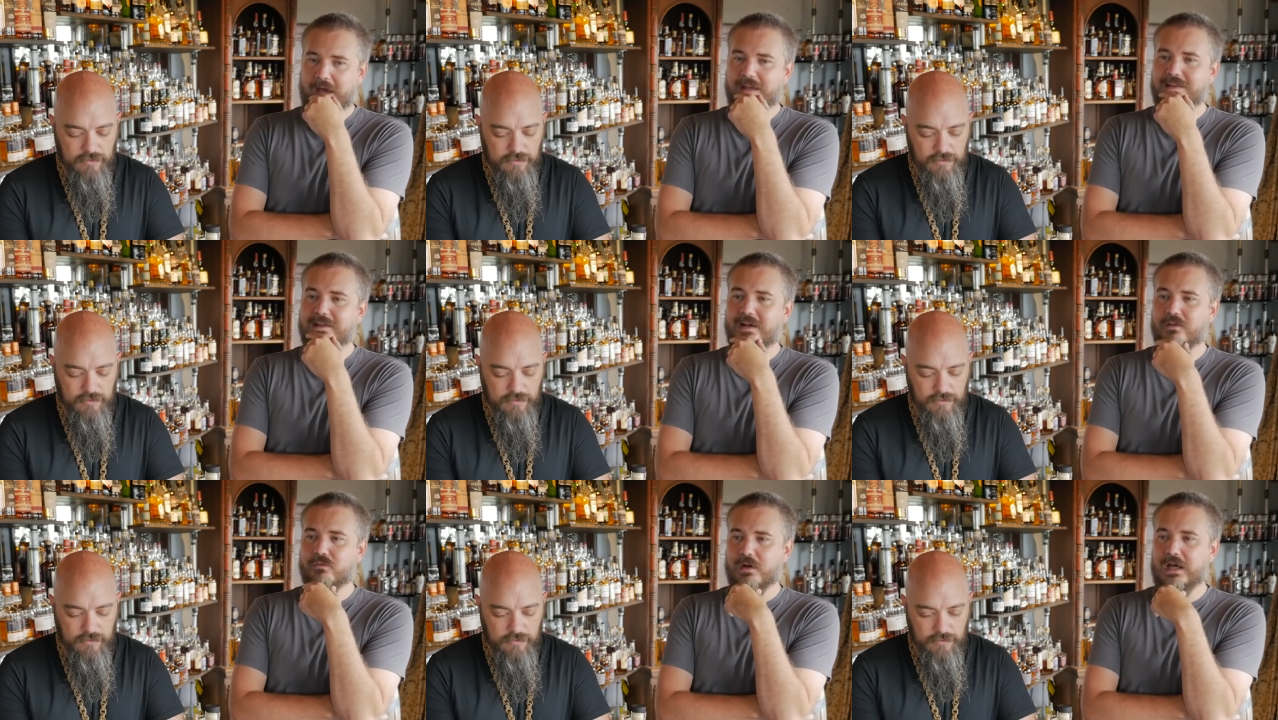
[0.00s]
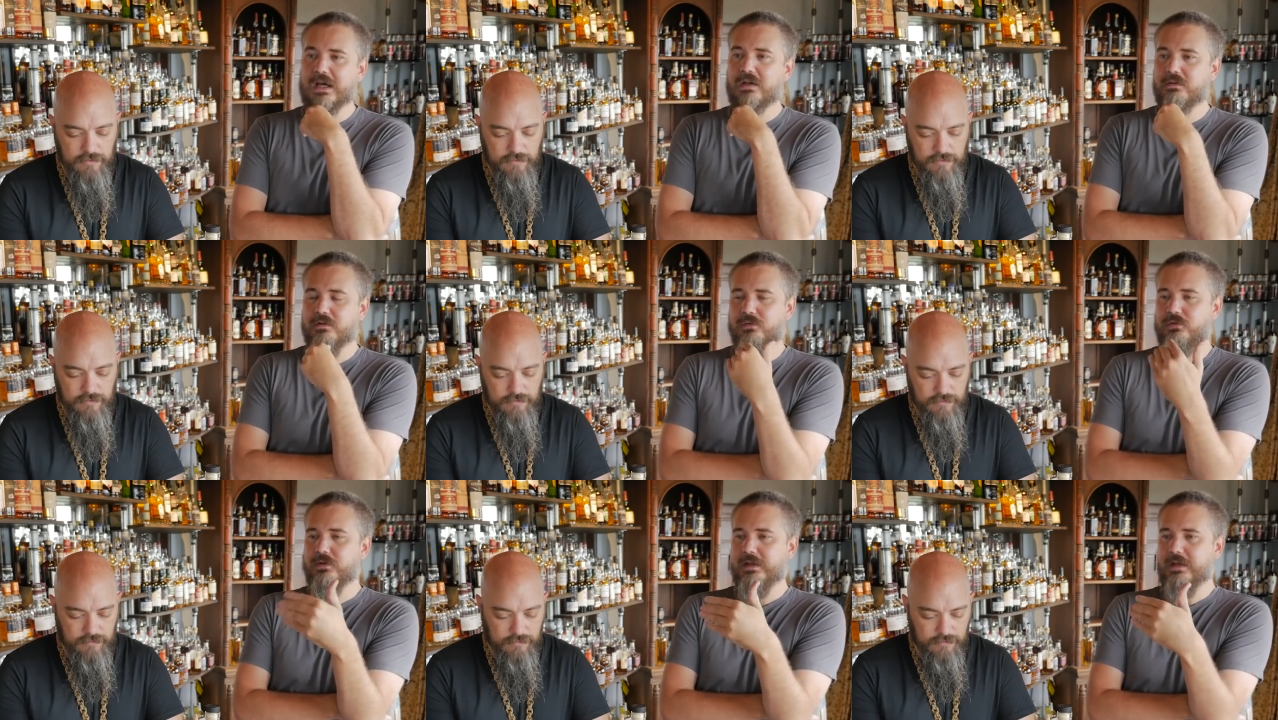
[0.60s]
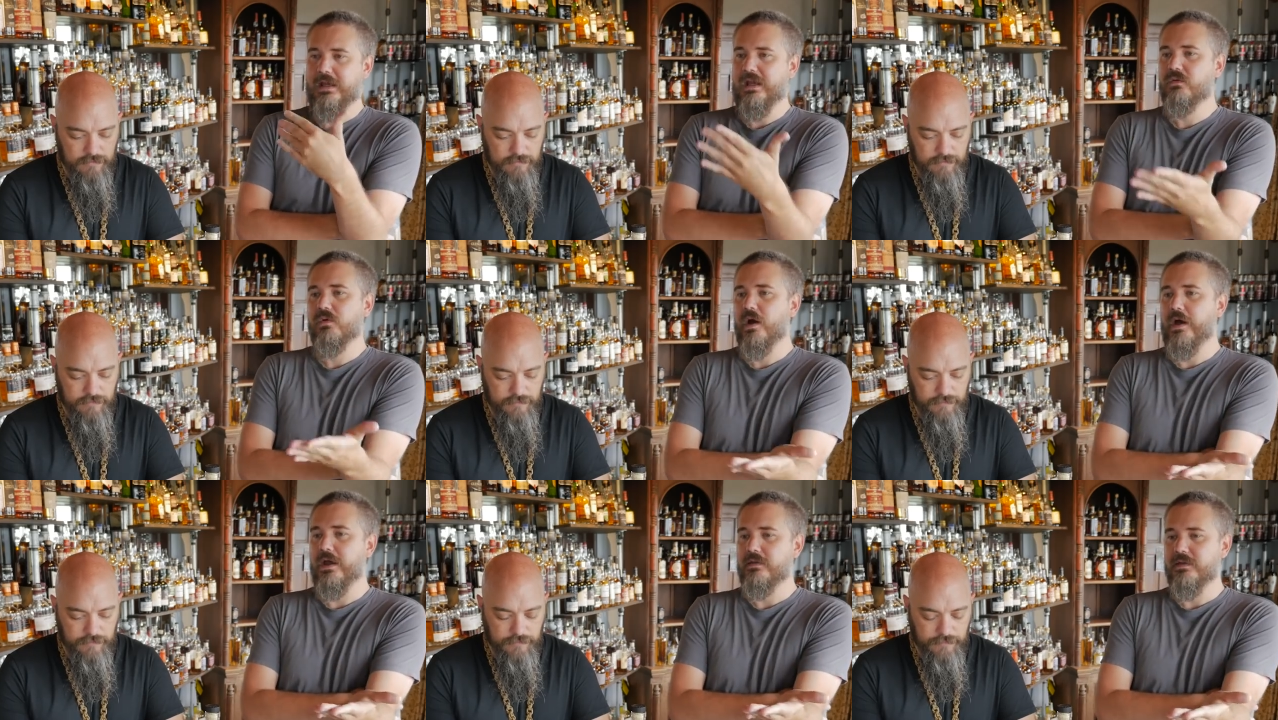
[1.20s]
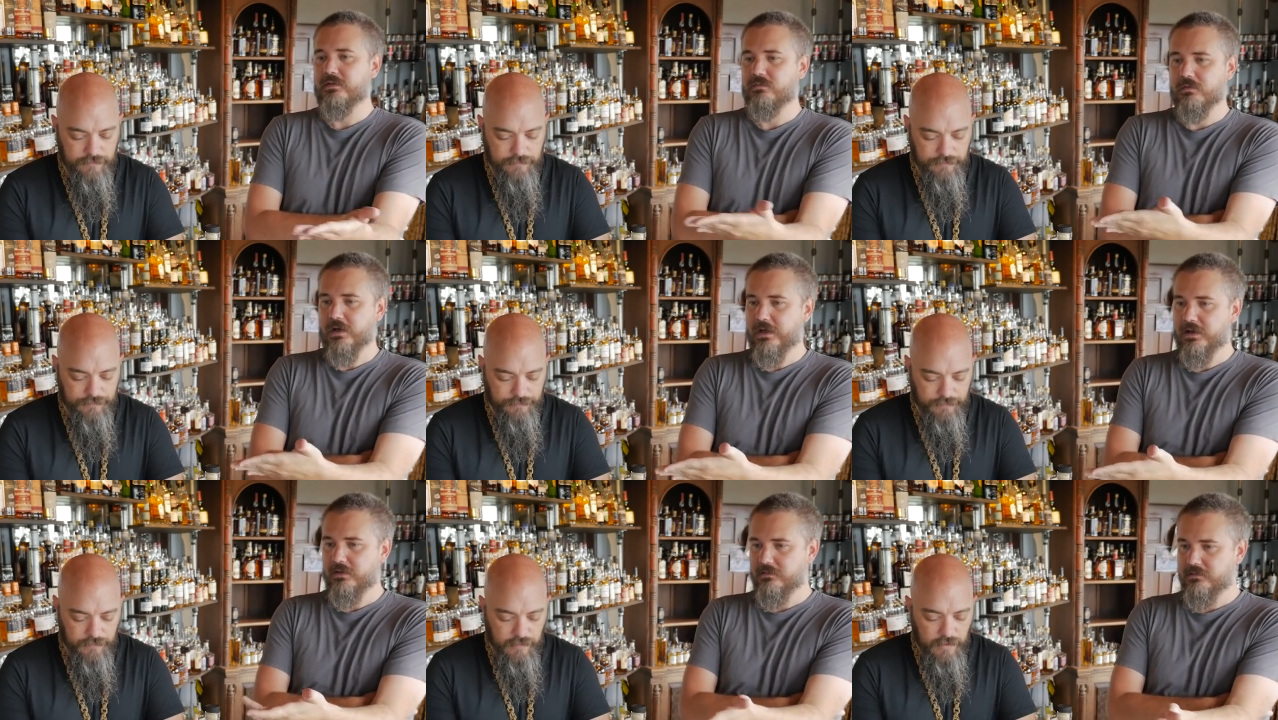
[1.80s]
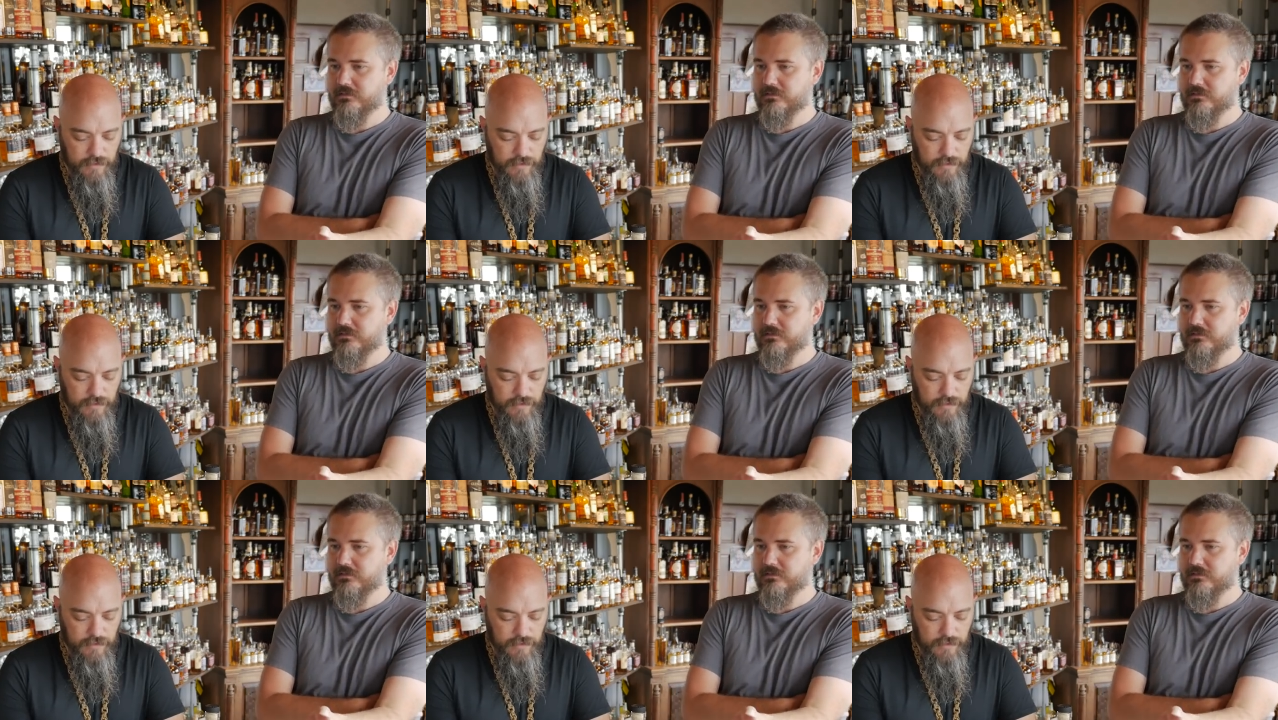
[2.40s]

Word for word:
Speaker 1: I thought rye there was like a rye, and that's rye.